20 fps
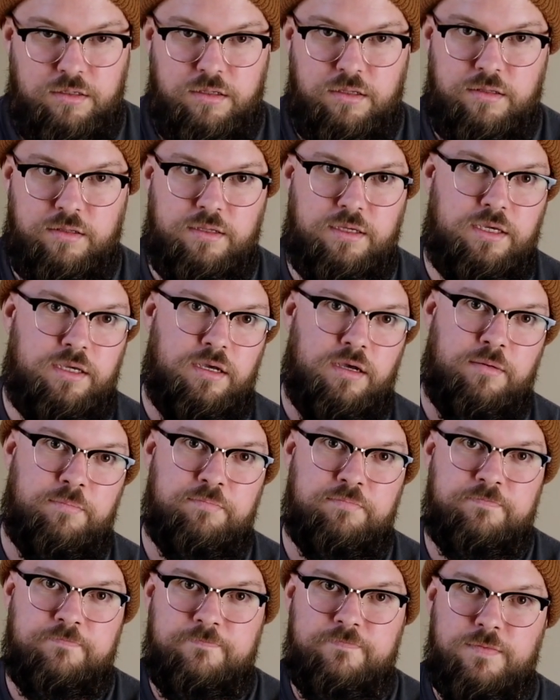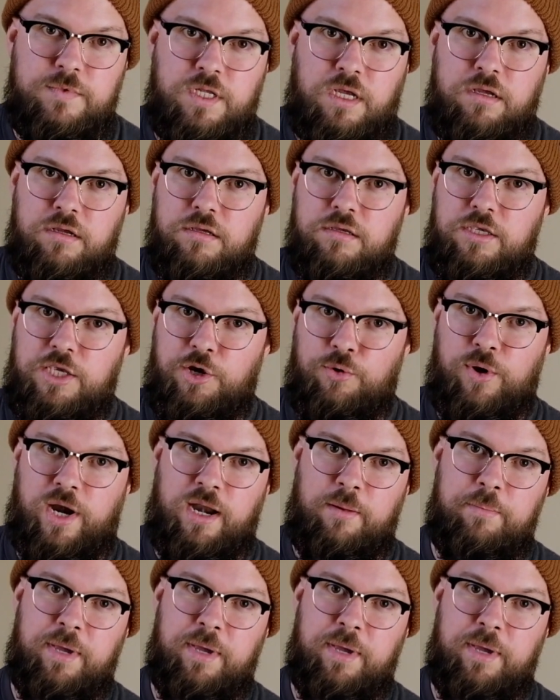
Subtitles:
the curated